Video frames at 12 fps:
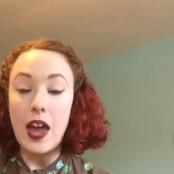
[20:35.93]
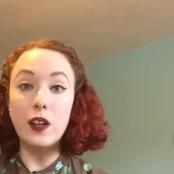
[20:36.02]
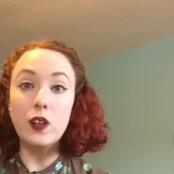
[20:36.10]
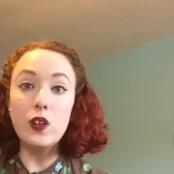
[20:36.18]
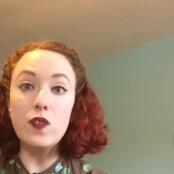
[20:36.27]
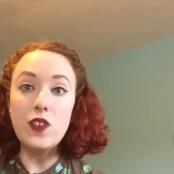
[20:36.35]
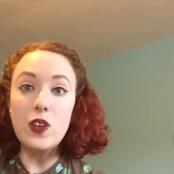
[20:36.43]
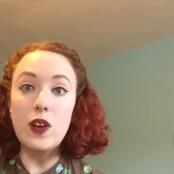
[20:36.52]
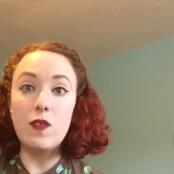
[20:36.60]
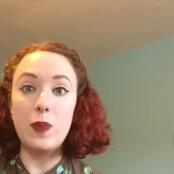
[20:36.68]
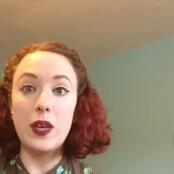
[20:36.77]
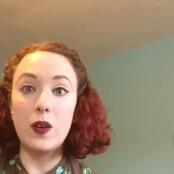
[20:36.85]
And a lot of you
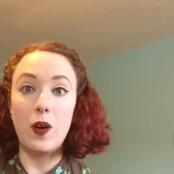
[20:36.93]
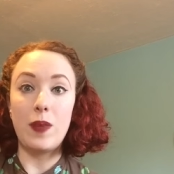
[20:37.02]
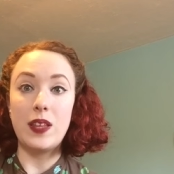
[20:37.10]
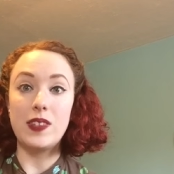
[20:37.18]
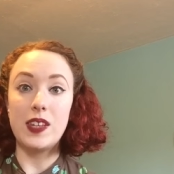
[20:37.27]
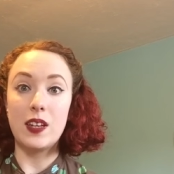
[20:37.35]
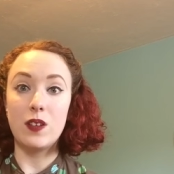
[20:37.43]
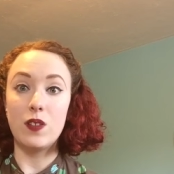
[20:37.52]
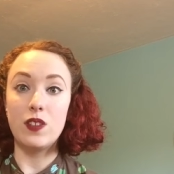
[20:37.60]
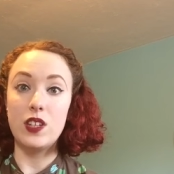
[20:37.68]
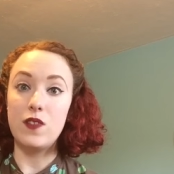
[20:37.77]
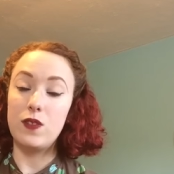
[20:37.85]
have been commenting
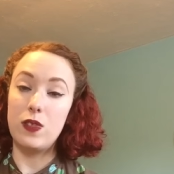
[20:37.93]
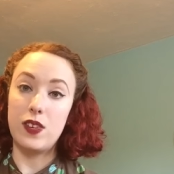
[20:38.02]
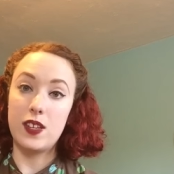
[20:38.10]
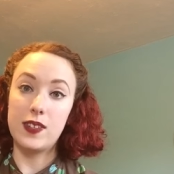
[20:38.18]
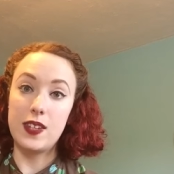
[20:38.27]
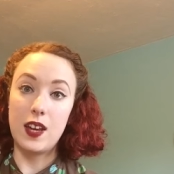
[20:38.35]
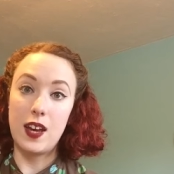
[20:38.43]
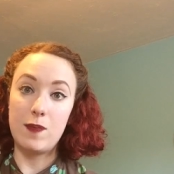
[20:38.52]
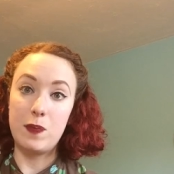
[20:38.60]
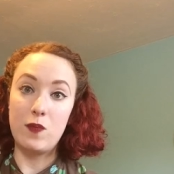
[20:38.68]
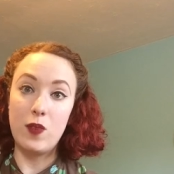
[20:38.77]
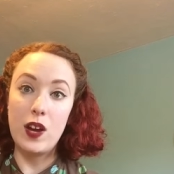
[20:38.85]
on the different things that I
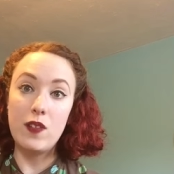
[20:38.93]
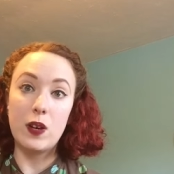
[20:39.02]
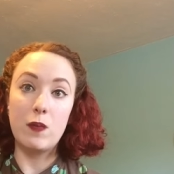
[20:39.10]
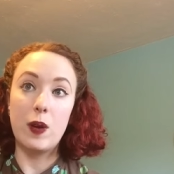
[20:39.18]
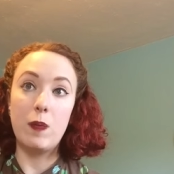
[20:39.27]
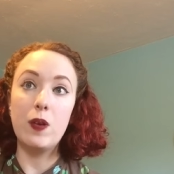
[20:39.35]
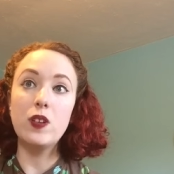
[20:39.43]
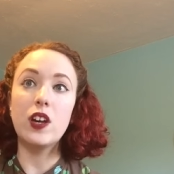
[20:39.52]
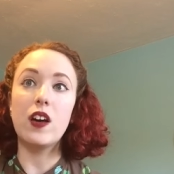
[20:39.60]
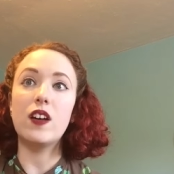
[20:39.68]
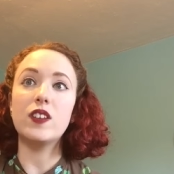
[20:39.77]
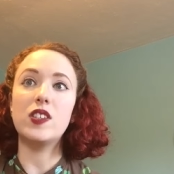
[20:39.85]
have been wearing on my
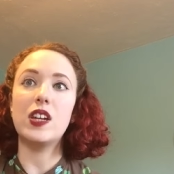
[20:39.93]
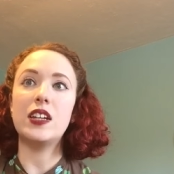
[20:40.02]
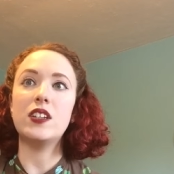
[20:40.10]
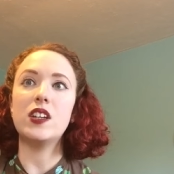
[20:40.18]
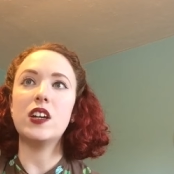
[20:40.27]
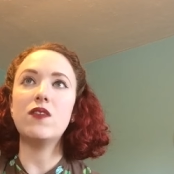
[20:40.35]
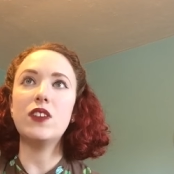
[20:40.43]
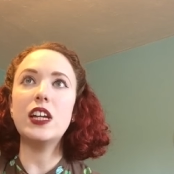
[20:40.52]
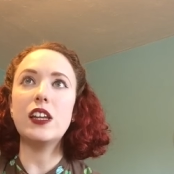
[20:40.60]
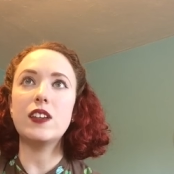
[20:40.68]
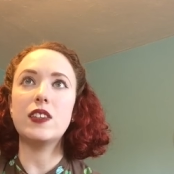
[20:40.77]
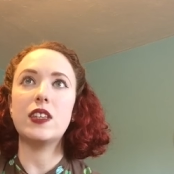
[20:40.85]
podcast. And I
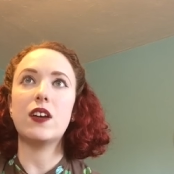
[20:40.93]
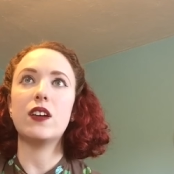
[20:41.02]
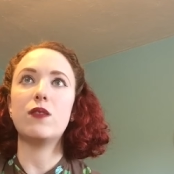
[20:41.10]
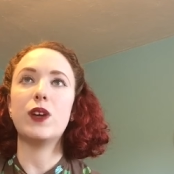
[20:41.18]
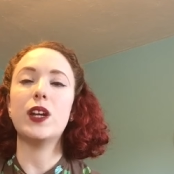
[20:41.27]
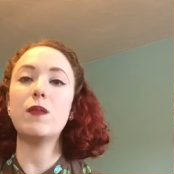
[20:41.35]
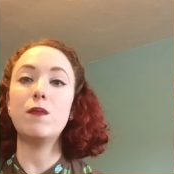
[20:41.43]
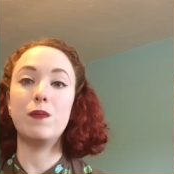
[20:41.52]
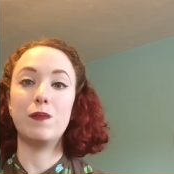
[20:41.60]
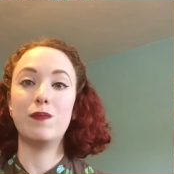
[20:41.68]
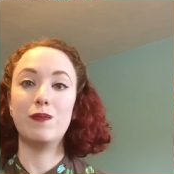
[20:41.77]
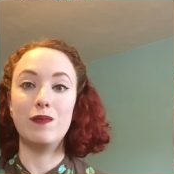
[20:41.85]
realised that when
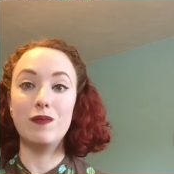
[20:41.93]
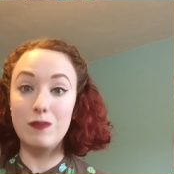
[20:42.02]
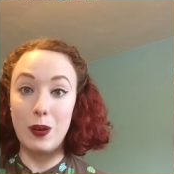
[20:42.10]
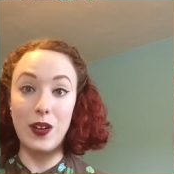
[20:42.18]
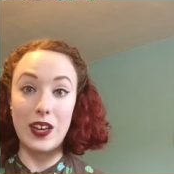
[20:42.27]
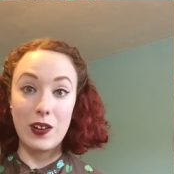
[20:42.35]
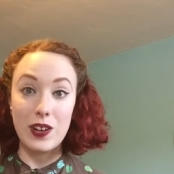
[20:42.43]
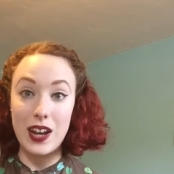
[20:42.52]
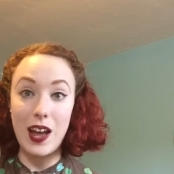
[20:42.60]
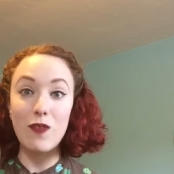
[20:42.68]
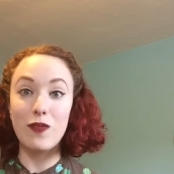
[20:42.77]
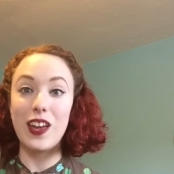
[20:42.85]
I'm putting on
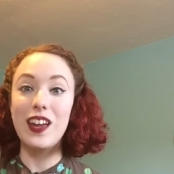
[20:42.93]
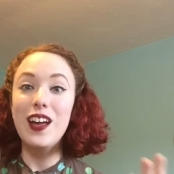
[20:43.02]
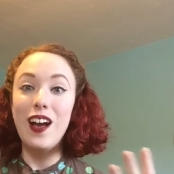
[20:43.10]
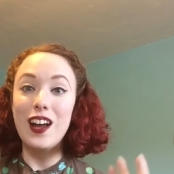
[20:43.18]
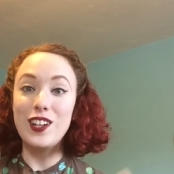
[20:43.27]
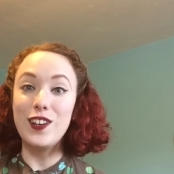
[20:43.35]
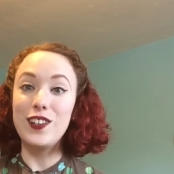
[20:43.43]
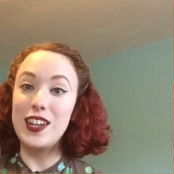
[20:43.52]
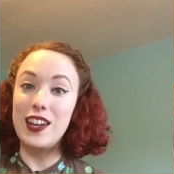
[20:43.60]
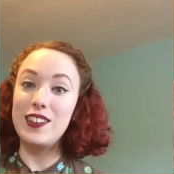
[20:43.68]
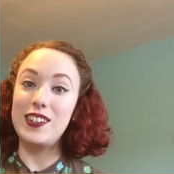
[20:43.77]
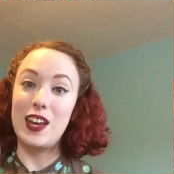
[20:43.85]
an outfit, I don't
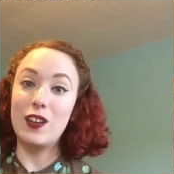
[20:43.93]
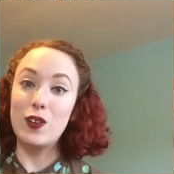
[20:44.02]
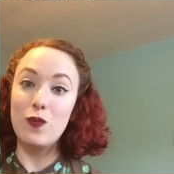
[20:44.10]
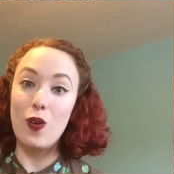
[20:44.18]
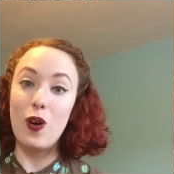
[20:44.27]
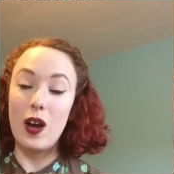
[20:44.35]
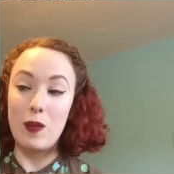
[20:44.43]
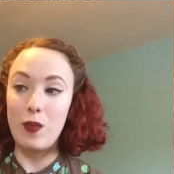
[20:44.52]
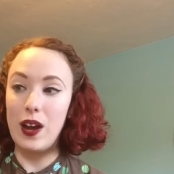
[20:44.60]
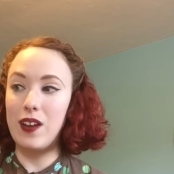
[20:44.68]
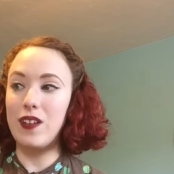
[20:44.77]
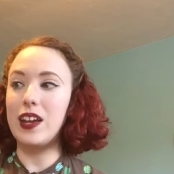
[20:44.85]
tend to tell you what I'm
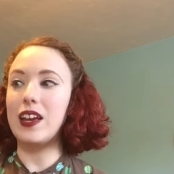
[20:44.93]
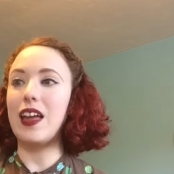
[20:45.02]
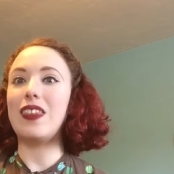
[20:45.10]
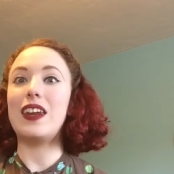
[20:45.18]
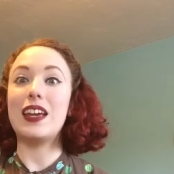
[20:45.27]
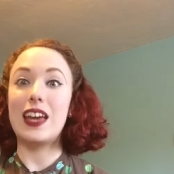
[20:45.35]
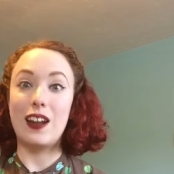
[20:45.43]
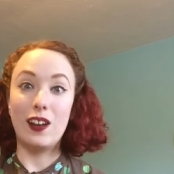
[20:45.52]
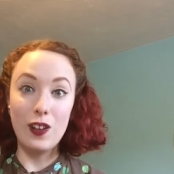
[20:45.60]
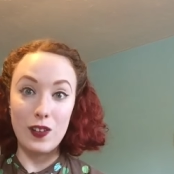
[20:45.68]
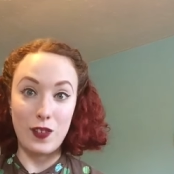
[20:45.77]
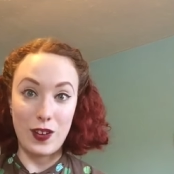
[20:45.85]
wearing, and then I get a
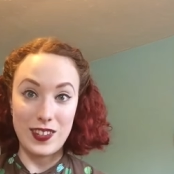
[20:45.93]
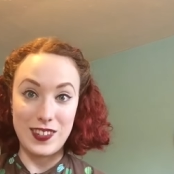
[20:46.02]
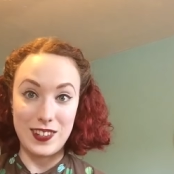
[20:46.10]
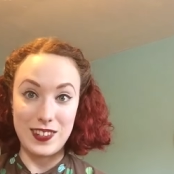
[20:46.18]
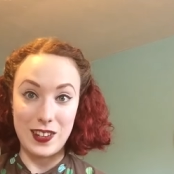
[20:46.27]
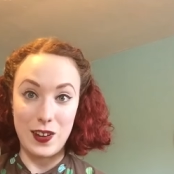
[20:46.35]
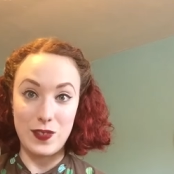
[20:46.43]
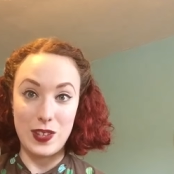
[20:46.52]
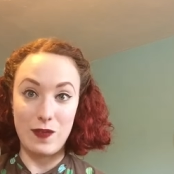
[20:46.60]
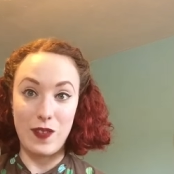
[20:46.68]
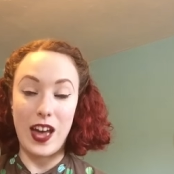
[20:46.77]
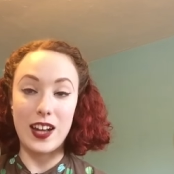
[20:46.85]
lot of questions after
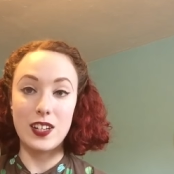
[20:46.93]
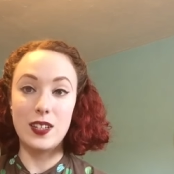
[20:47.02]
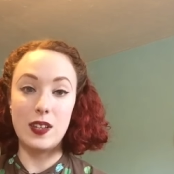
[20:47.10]
the fact.